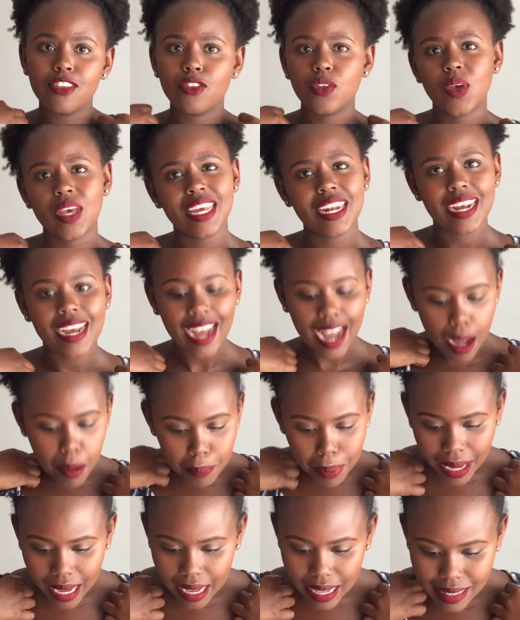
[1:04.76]
So in
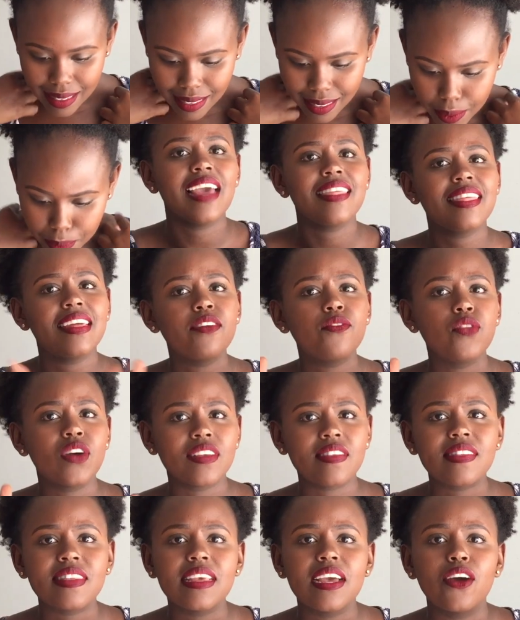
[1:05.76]
campus, I think
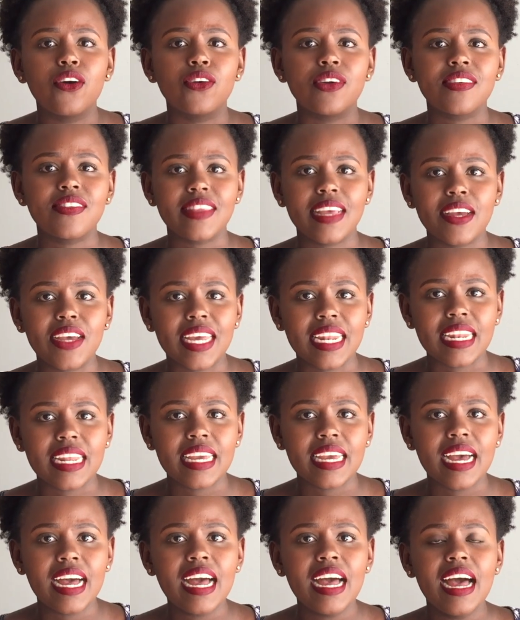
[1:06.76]
first year or second
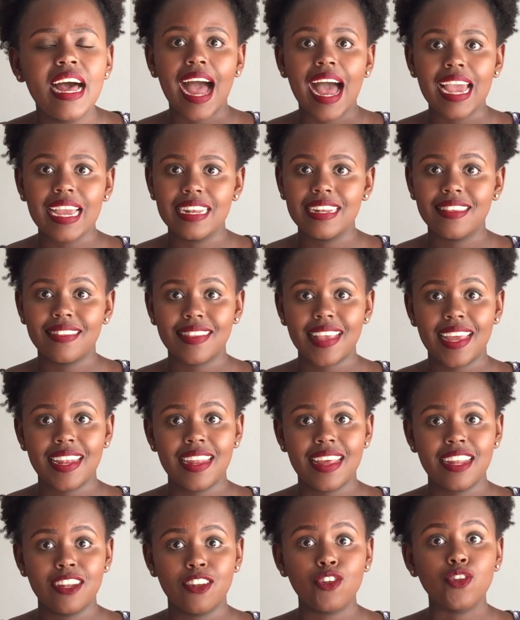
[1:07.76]
year, I
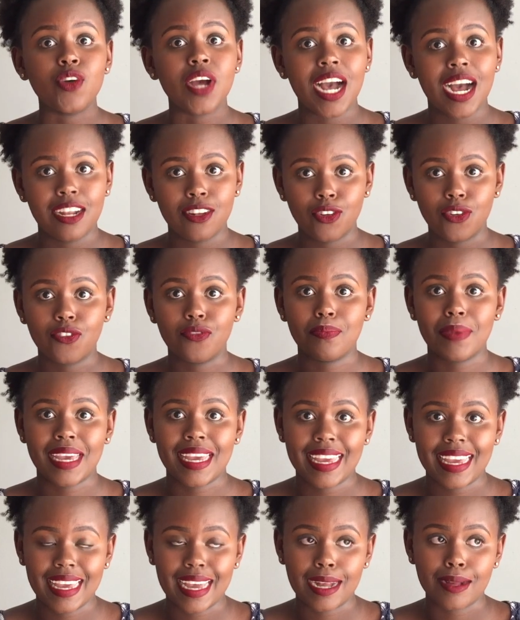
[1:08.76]
decided to cut off my
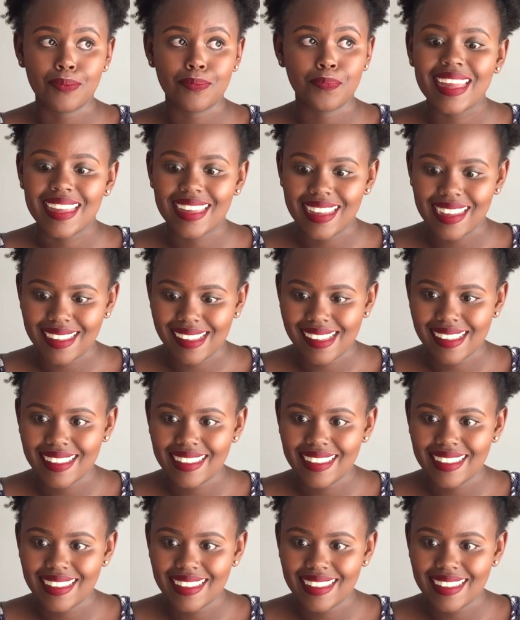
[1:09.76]
hair. Yeah,